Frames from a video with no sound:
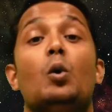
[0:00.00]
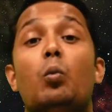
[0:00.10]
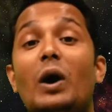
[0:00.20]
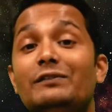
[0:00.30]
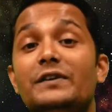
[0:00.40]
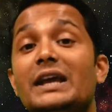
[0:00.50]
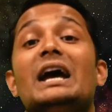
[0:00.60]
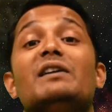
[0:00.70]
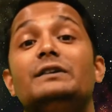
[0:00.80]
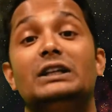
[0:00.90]
What we
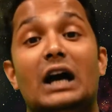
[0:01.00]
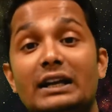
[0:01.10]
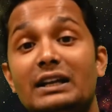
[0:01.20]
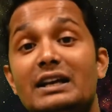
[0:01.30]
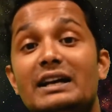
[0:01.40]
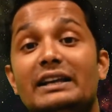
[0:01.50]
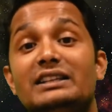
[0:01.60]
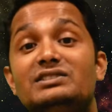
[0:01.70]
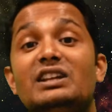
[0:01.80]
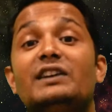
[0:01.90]
have done
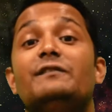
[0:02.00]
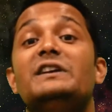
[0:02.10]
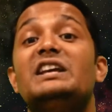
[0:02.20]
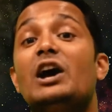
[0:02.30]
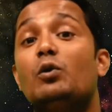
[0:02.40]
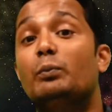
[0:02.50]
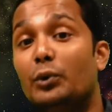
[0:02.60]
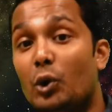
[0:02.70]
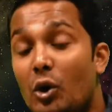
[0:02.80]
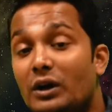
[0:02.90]
is that we have
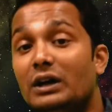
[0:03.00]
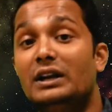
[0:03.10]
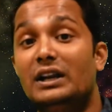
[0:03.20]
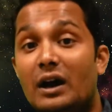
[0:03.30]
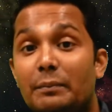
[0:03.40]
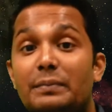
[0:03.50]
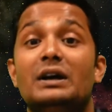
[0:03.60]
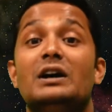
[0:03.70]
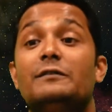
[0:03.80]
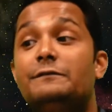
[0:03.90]
broken up
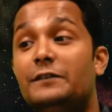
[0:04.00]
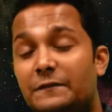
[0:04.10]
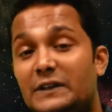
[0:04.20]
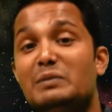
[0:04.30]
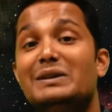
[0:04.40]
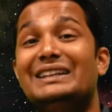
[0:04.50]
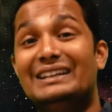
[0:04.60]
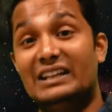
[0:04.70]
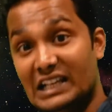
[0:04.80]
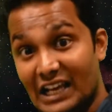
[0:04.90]

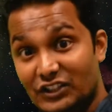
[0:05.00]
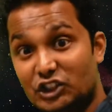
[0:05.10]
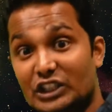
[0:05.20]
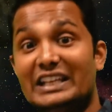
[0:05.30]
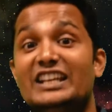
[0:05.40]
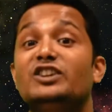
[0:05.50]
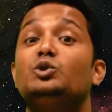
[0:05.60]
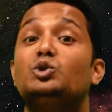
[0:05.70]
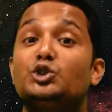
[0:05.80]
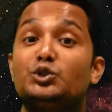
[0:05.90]
50-minute lecture
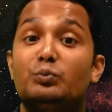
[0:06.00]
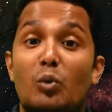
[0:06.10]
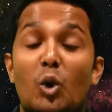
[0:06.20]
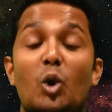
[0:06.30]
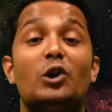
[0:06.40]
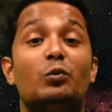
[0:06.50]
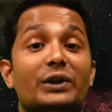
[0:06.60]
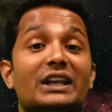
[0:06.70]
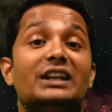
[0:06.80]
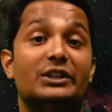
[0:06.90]
into small
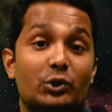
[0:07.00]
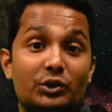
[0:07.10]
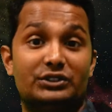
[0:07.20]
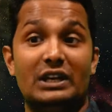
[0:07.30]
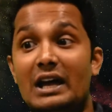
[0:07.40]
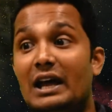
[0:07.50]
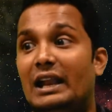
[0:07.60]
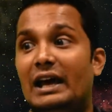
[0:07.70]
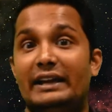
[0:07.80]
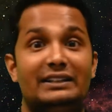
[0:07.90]
videos
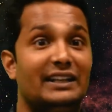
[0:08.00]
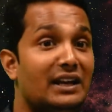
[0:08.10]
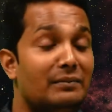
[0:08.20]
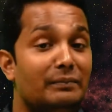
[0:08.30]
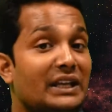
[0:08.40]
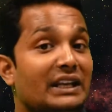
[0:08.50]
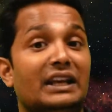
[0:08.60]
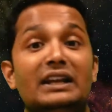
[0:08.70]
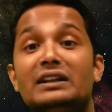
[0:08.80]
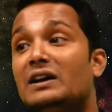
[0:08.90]
like
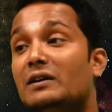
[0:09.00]
10-minute,